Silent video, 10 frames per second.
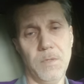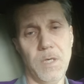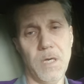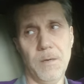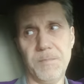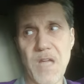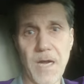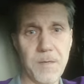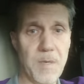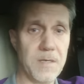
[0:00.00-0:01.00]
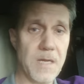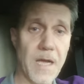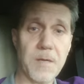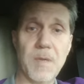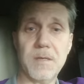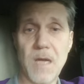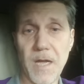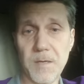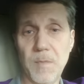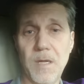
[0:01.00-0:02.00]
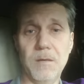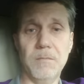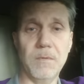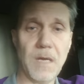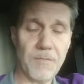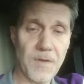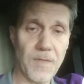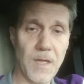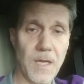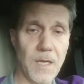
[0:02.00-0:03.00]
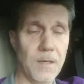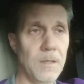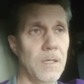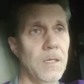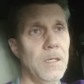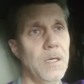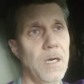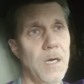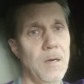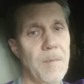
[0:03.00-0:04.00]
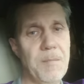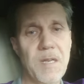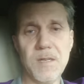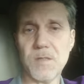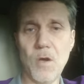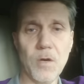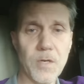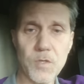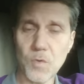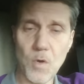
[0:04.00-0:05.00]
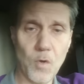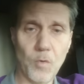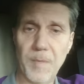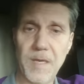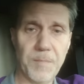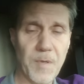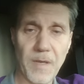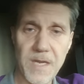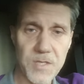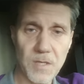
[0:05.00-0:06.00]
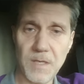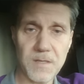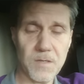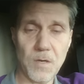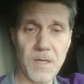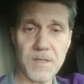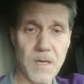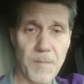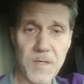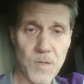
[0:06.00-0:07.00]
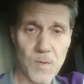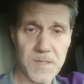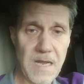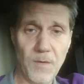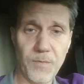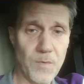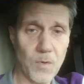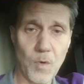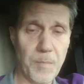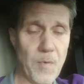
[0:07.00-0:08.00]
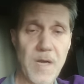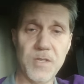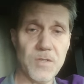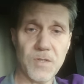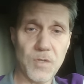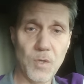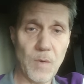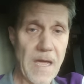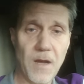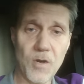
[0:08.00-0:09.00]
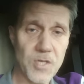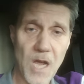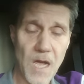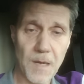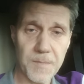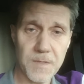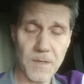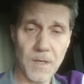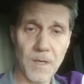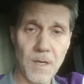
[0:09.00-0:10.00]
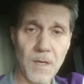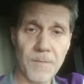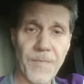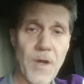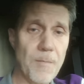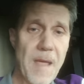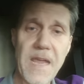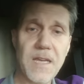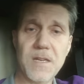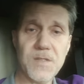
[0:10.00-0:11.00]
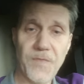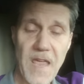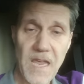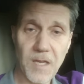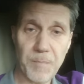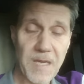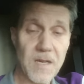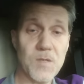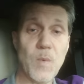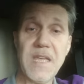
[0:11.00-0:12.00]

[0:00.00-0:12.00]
um, document, document, document everything. Um, I mean, it's all control, manipulation. It's it's coming to us down through the corporations too, at our jobs. They're making us fake because we